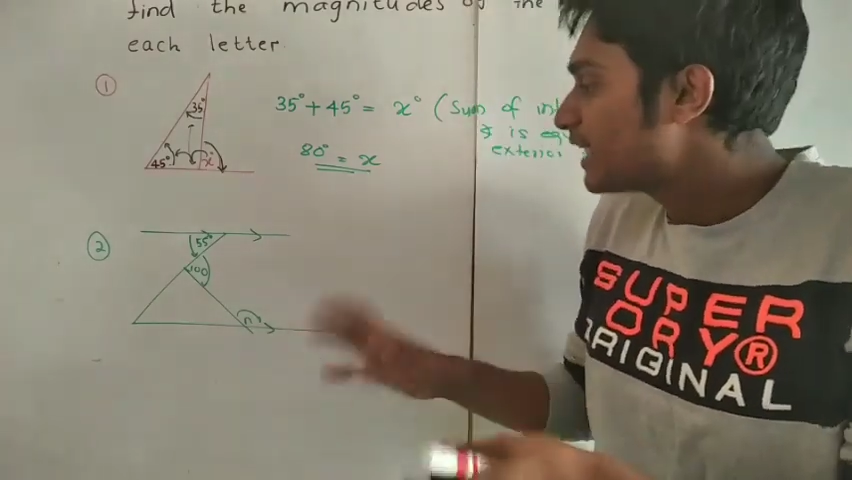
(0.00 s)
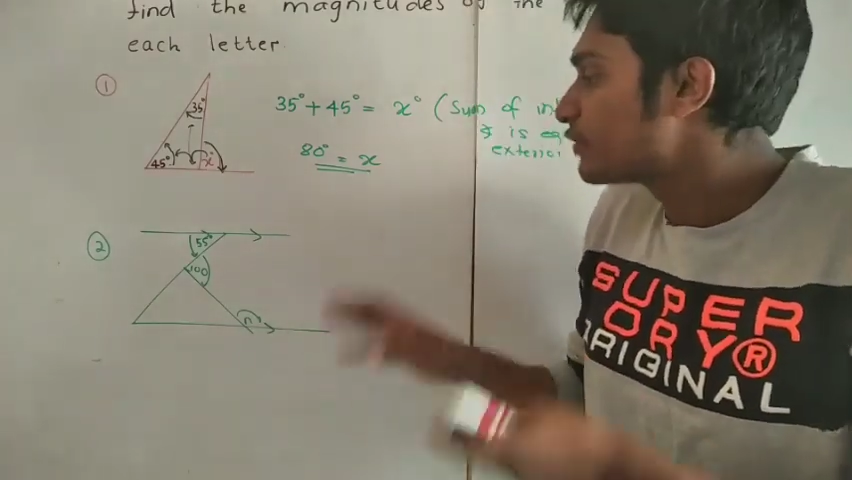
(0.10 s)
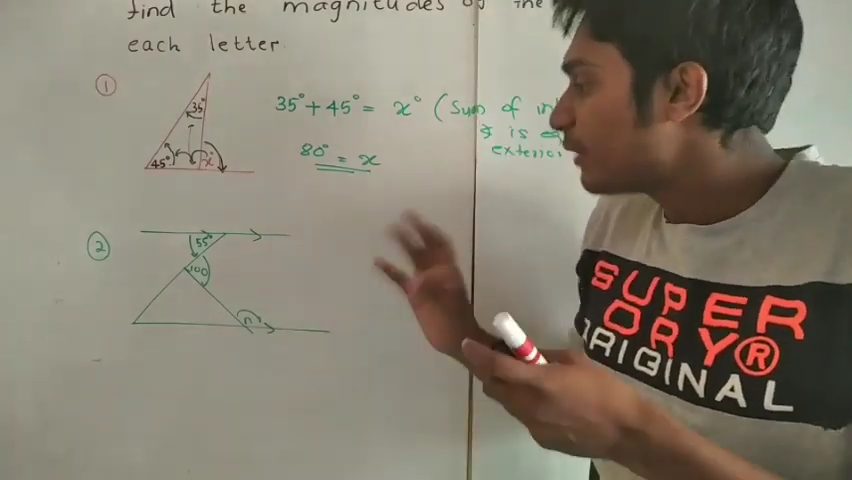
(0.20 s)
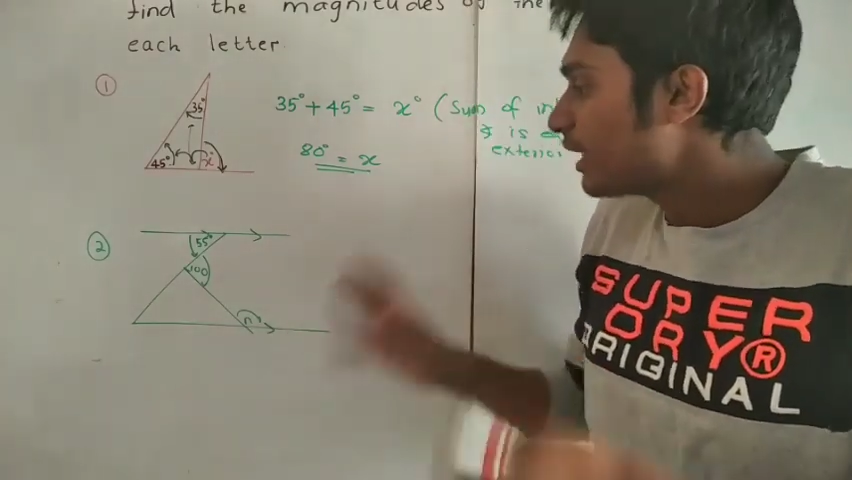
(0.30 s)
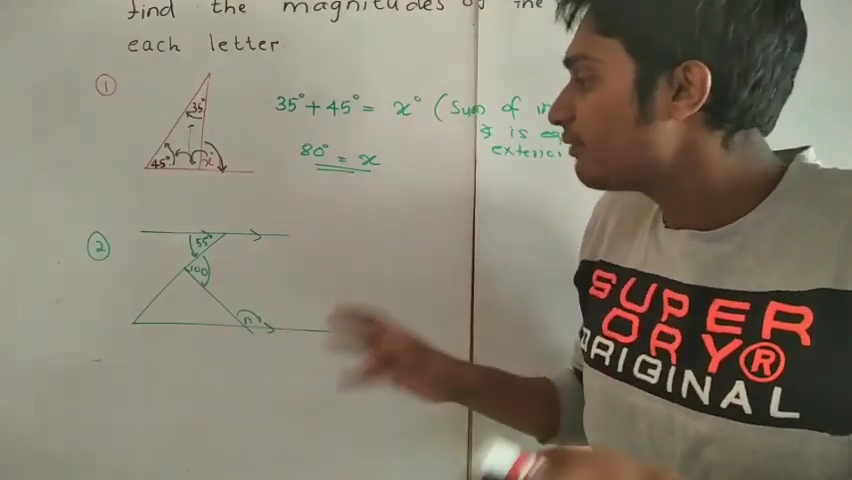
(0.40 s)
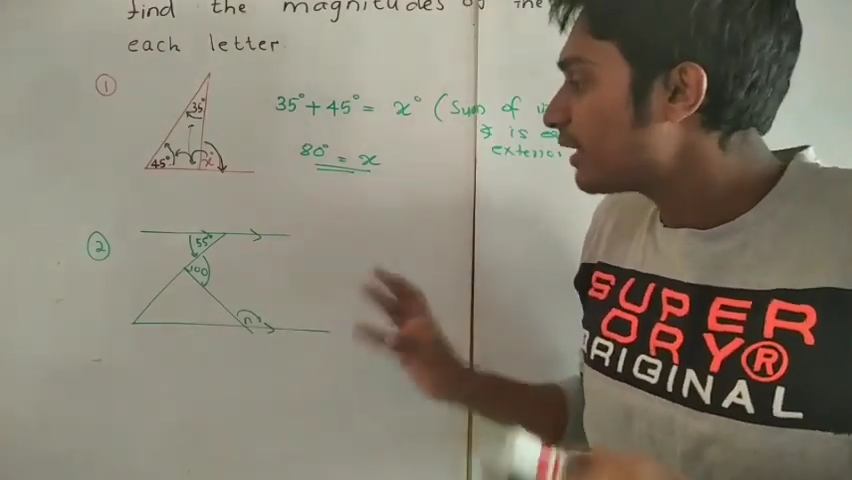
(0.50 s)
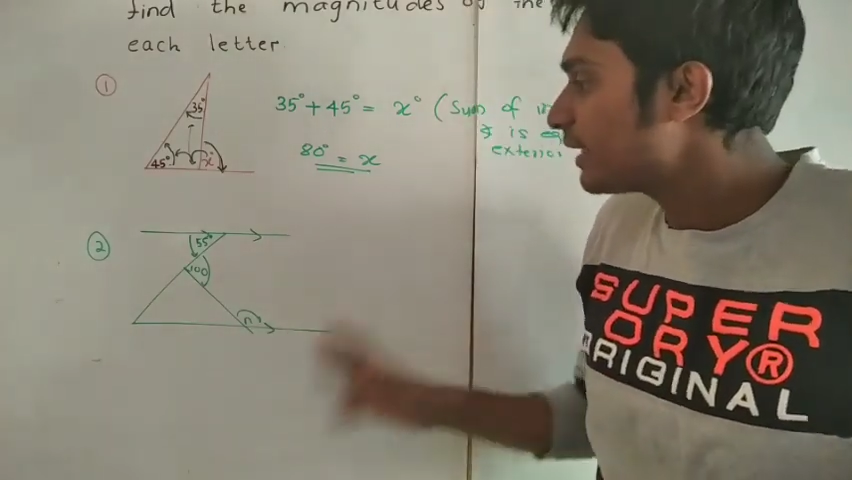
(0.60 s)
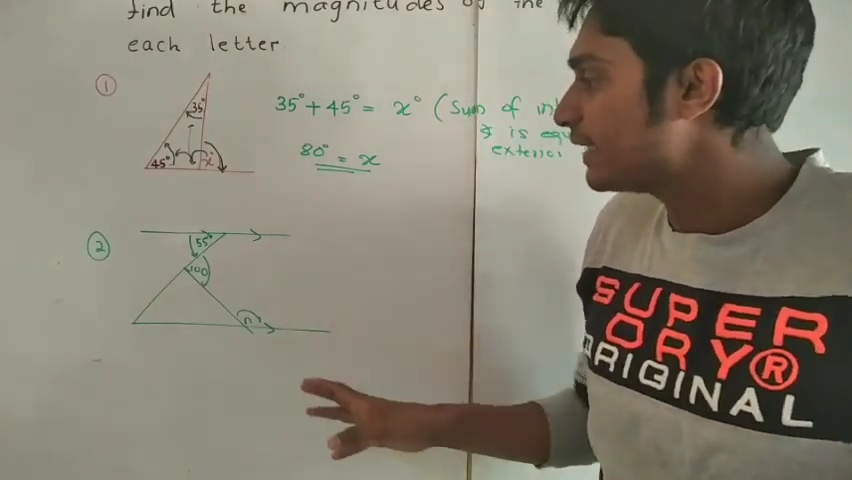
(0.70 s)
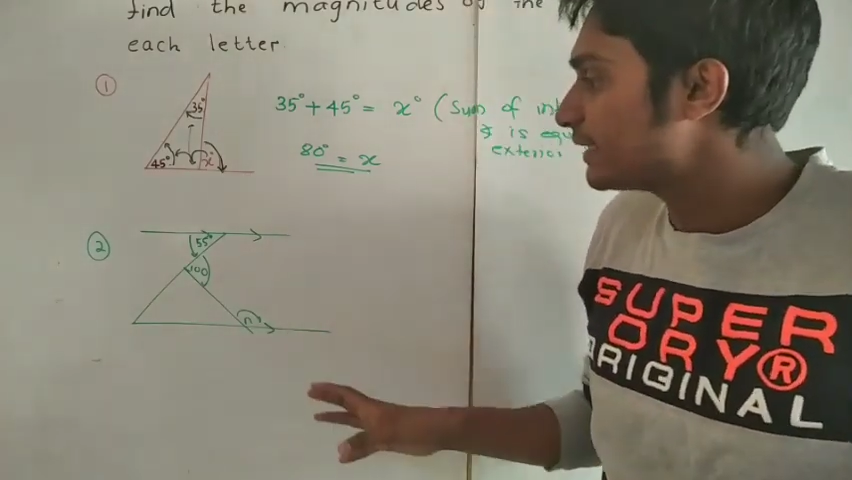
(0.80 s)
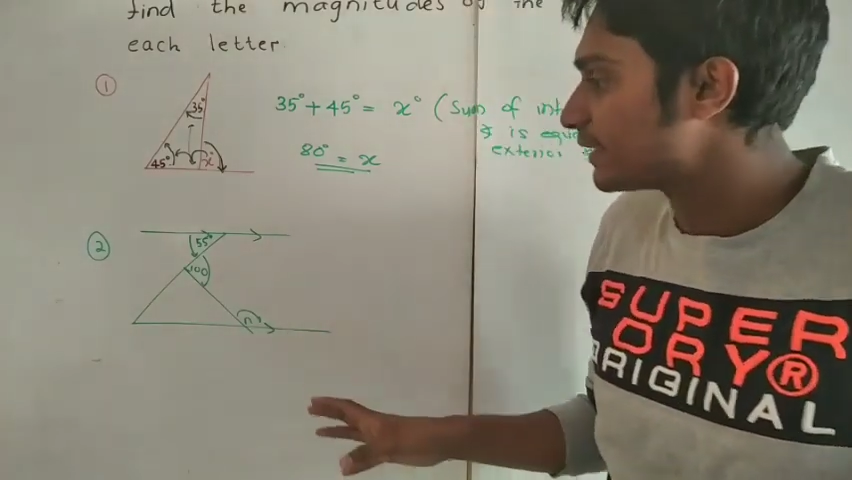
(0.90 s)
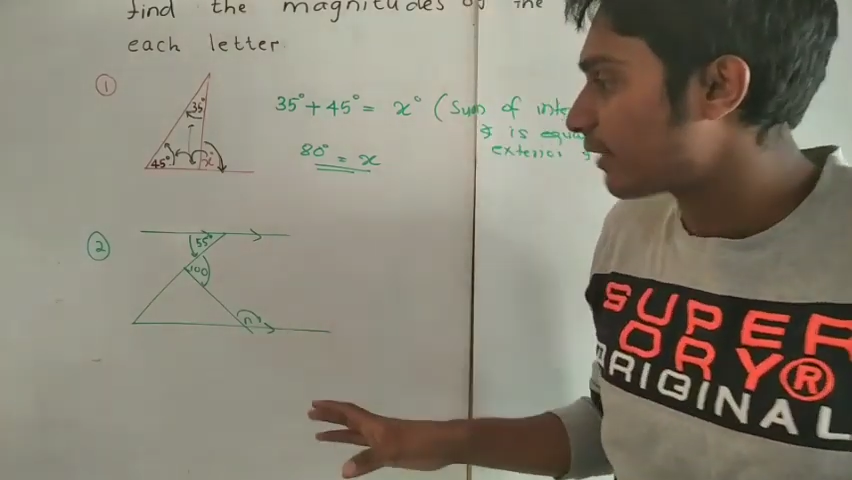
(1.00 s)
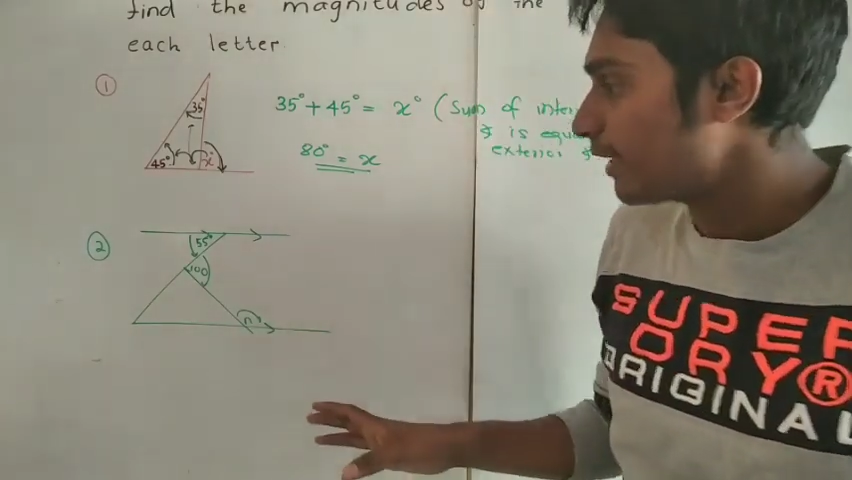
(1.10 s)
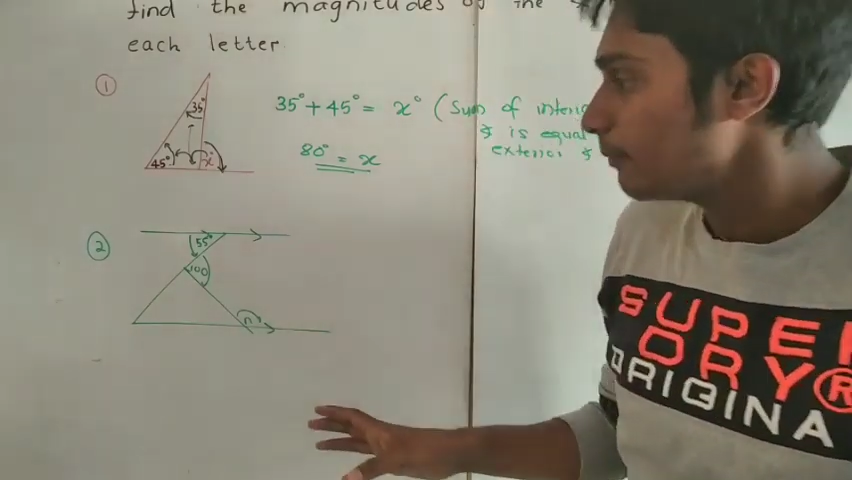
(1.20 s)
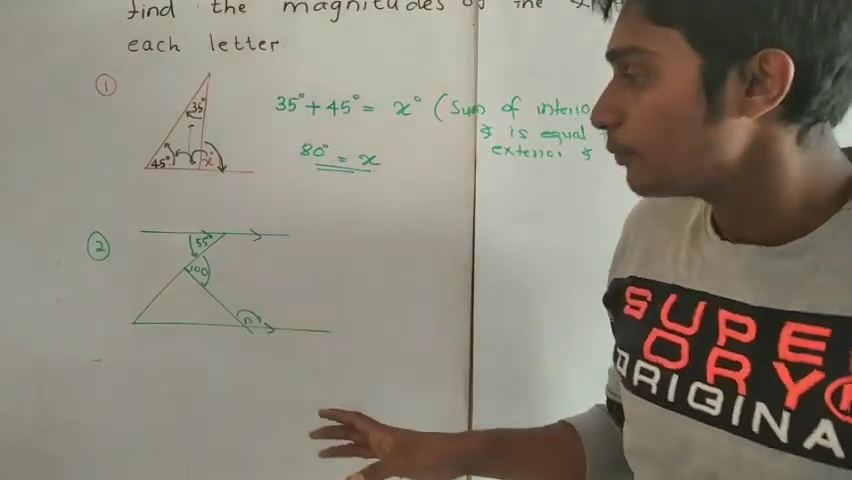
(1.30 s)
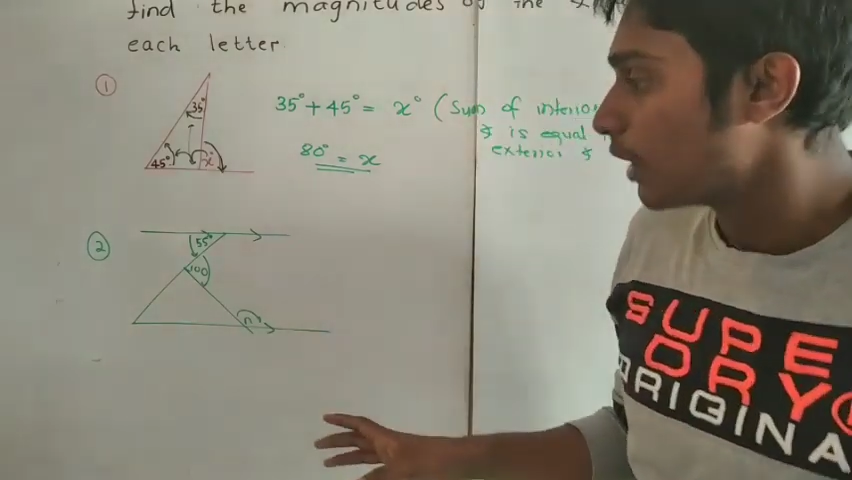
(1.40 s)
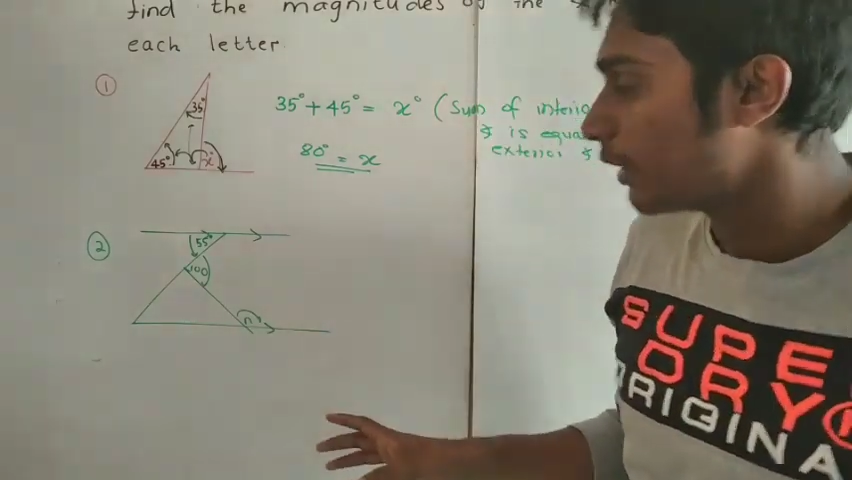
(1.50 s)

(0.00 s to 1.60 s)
is very easy, right?